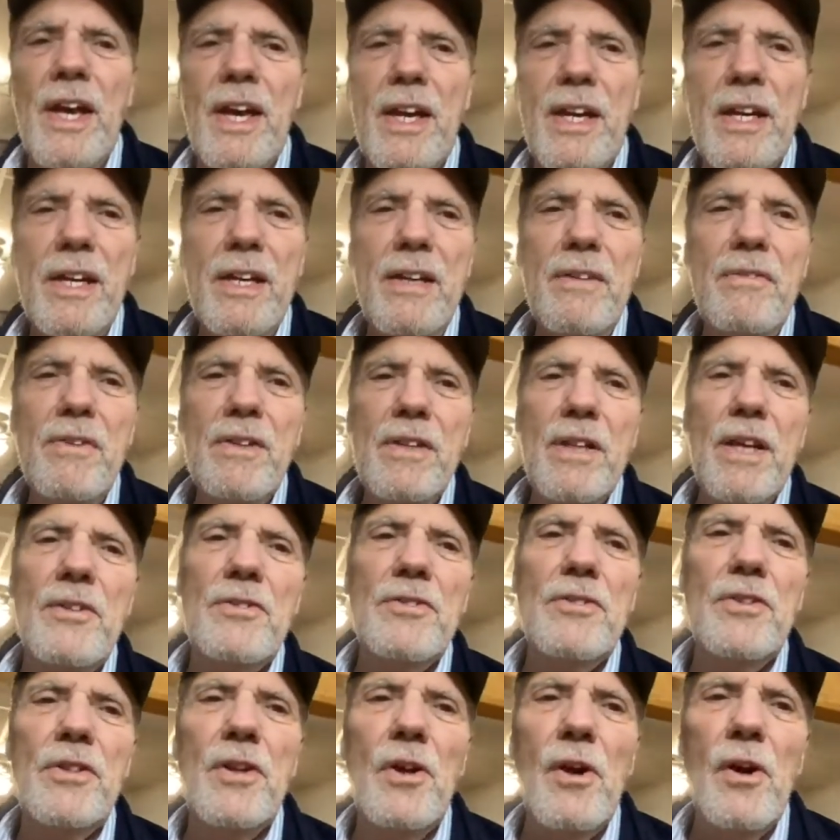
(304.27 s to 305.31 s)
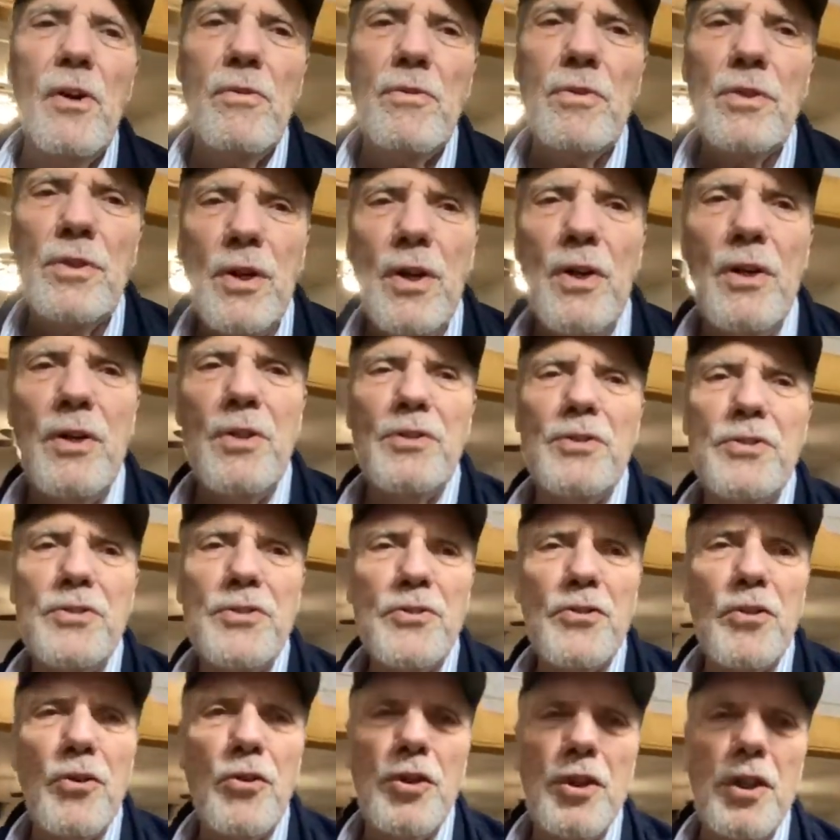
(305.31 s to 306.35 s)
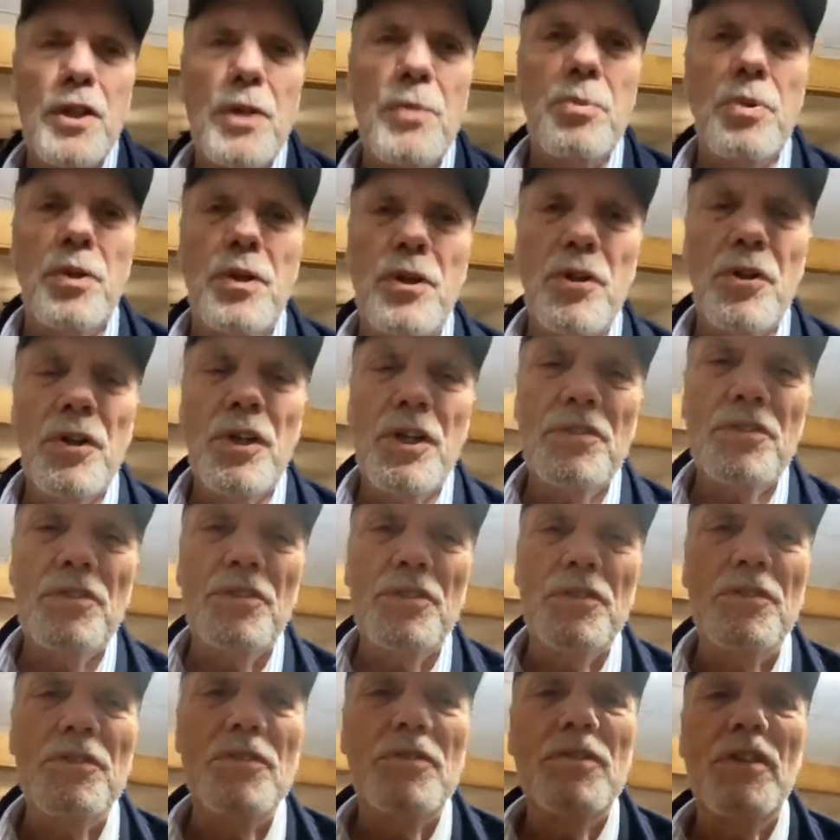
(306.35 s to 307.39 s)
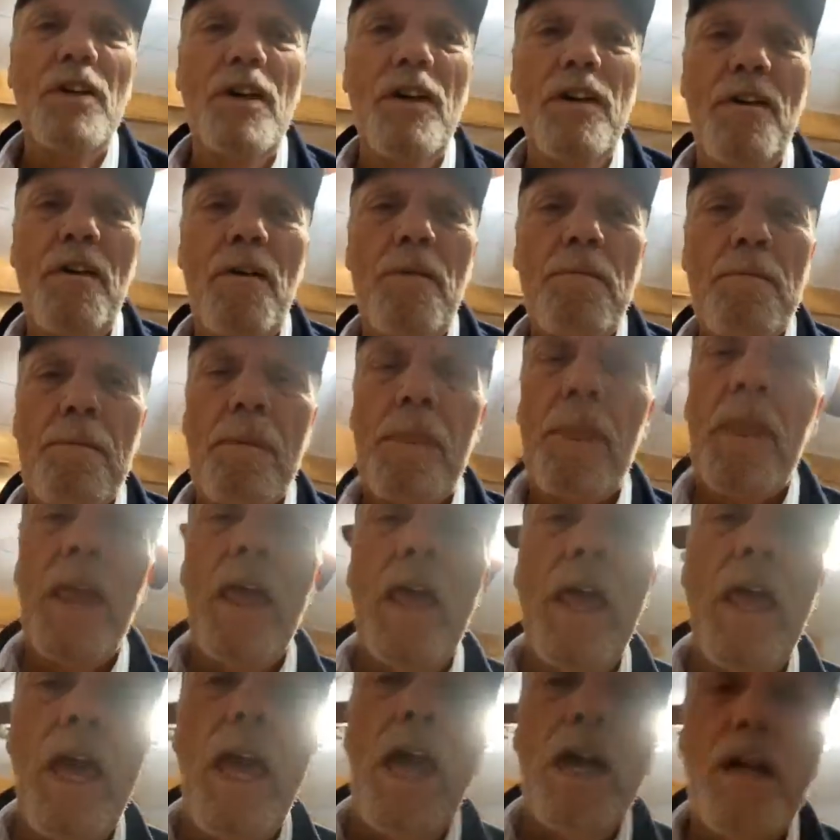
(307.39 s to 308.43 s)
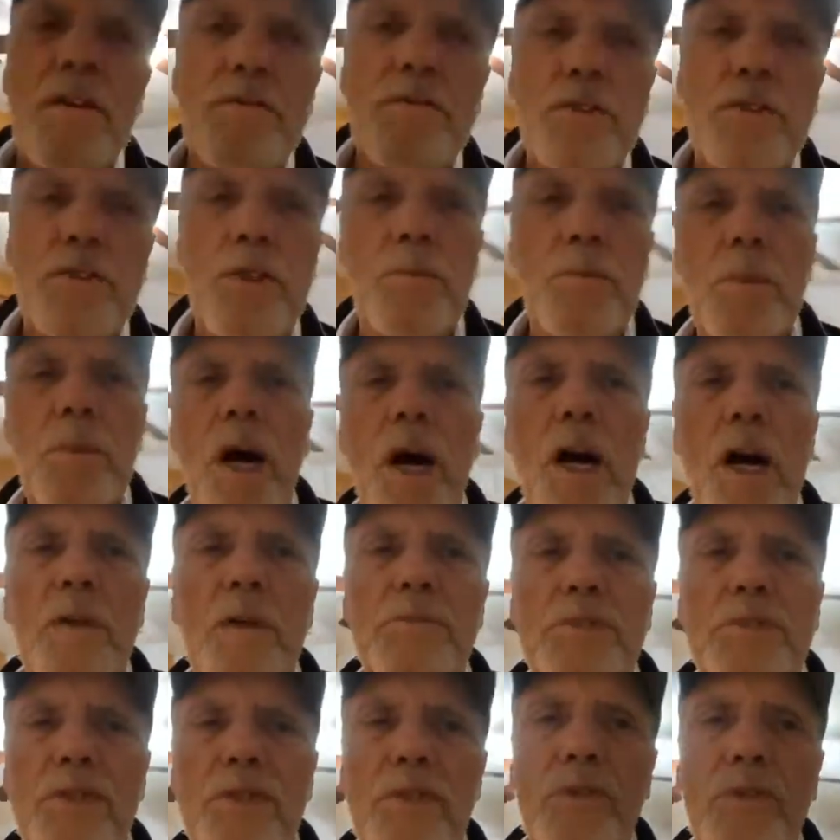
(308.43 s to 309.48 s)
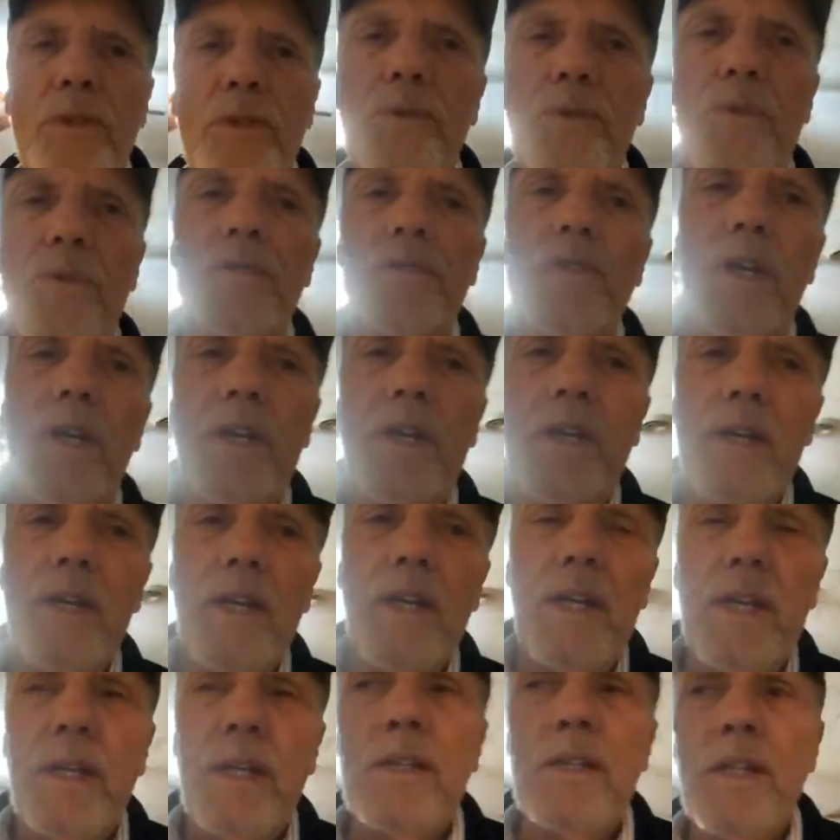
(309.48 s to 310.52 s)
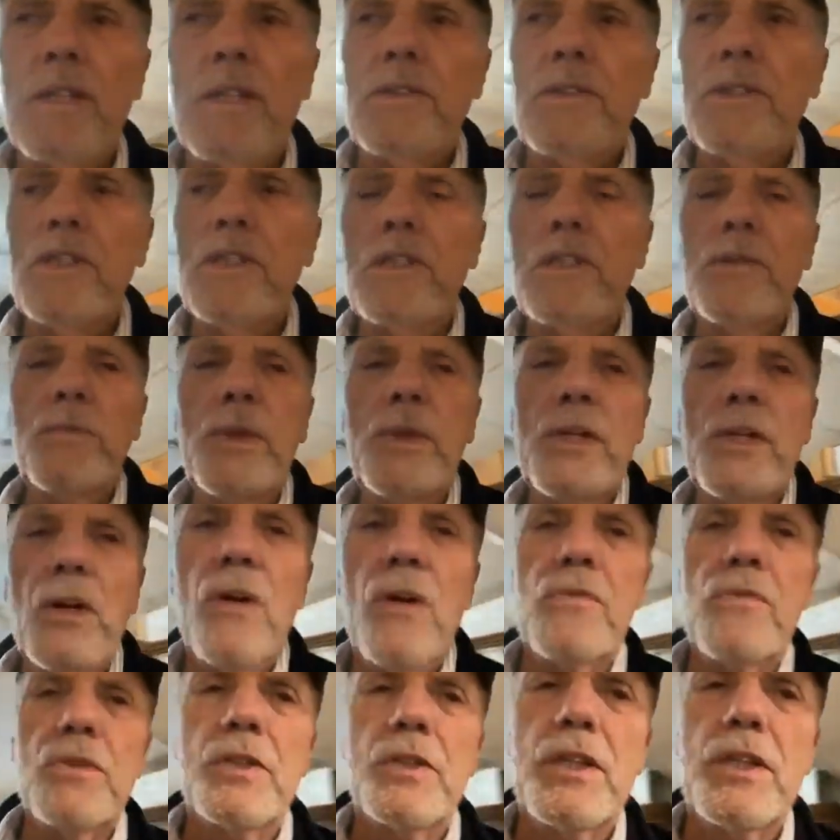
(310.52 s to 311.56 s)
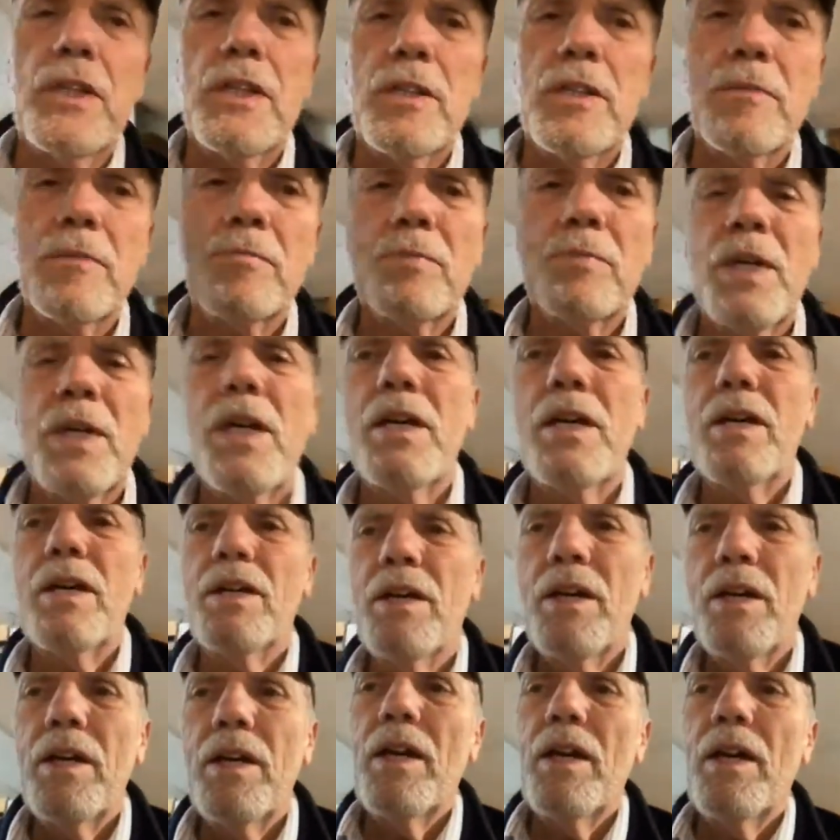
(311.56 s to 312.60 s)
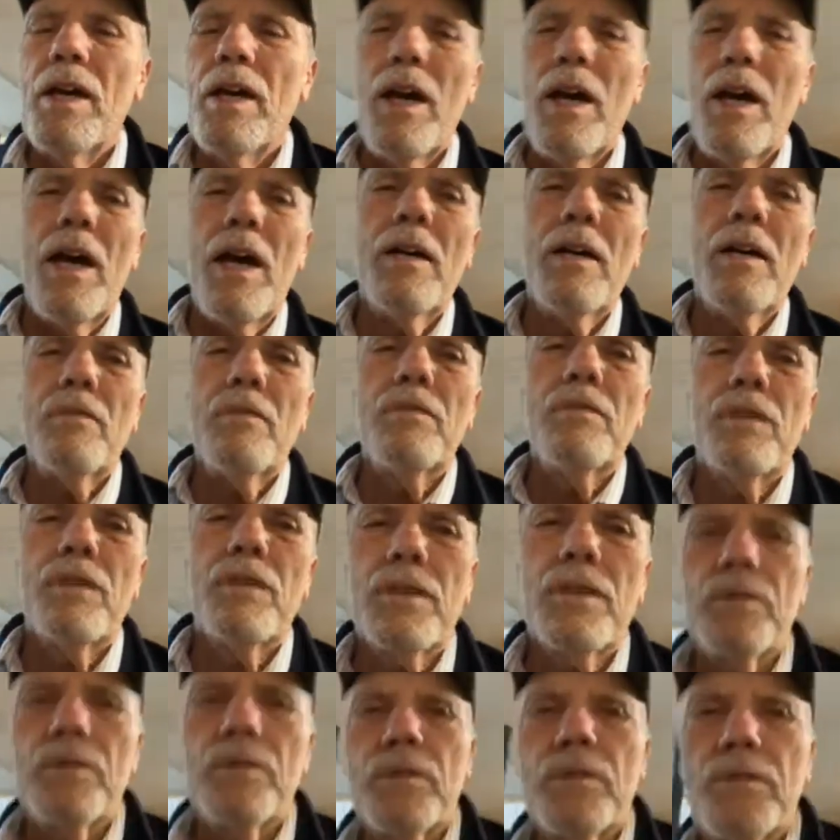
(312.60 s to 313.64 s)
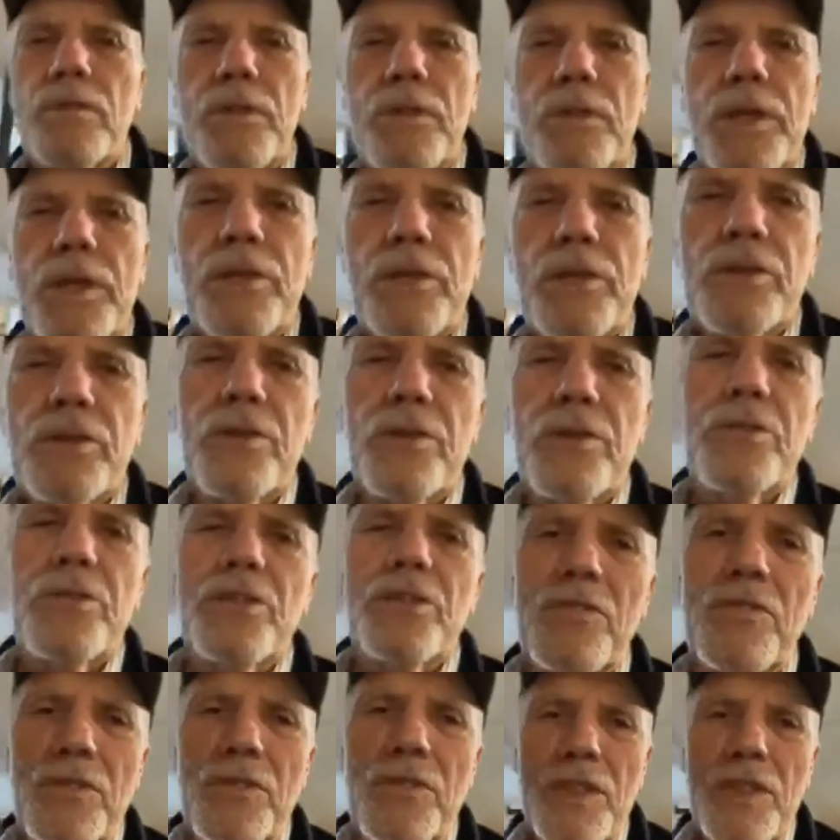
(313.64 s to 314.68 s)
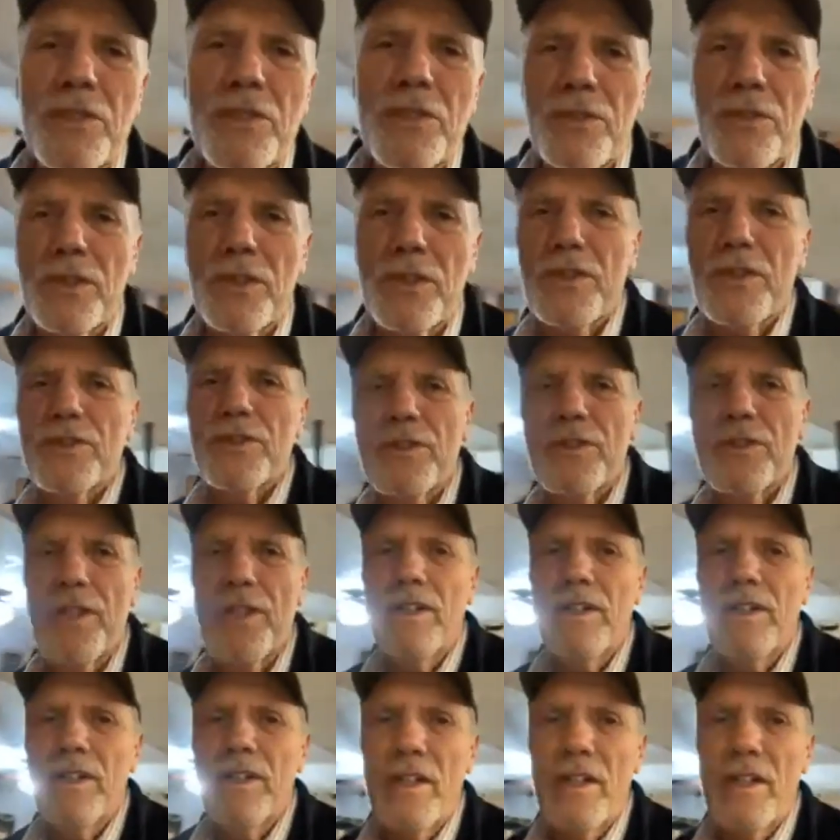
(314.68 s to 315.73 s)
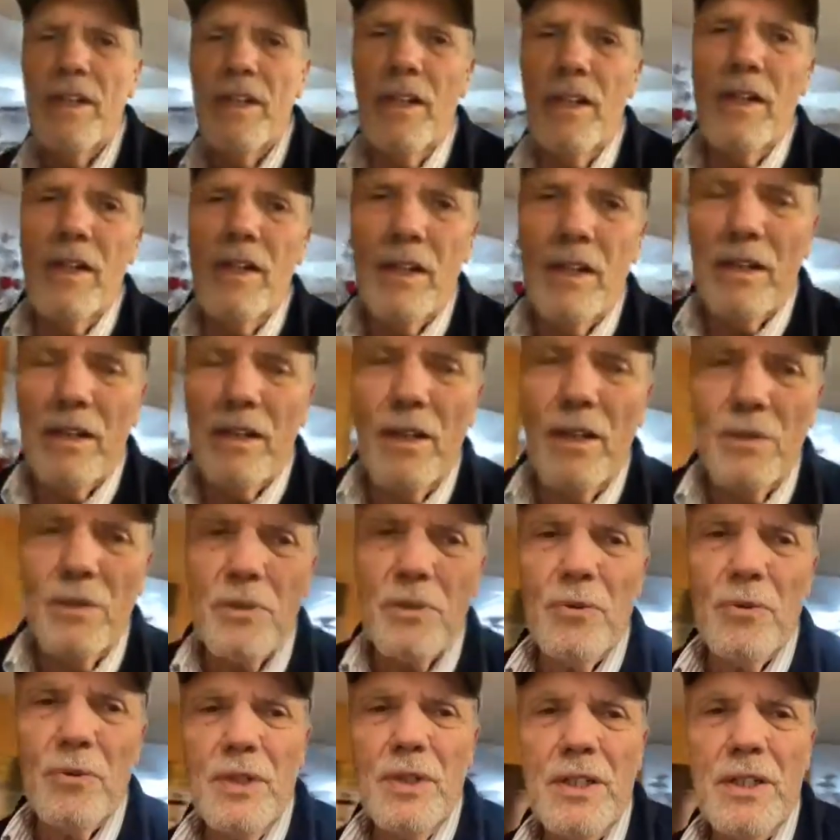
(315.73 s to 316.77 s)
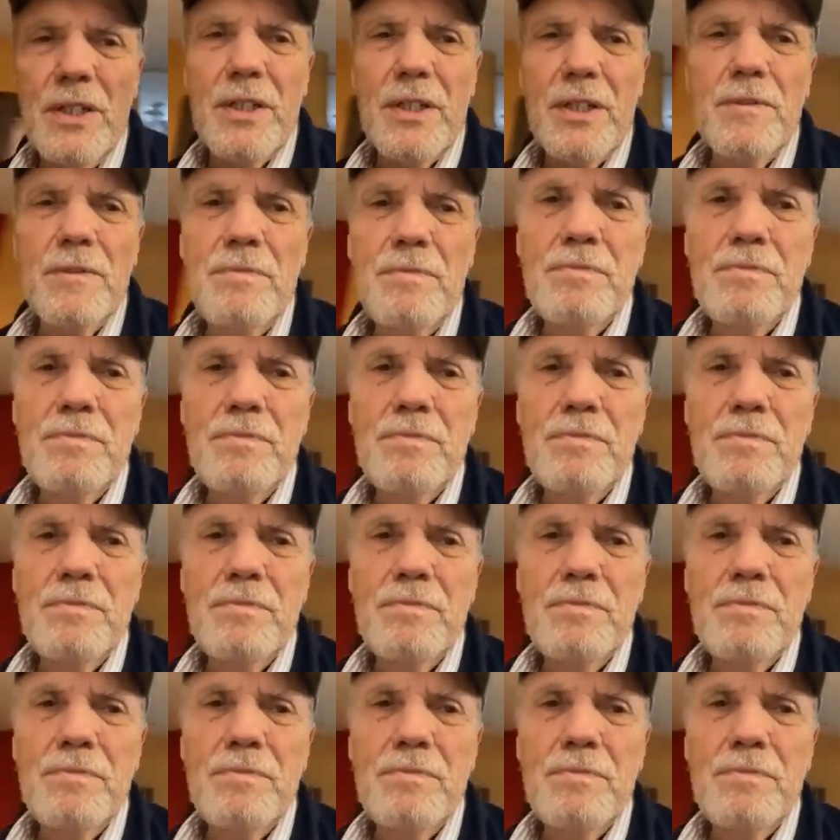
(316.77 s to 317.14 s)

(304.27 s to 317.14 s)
even as the overall story progresses. Have some obstacles that need to be overcome. Have little failures and victories along the way.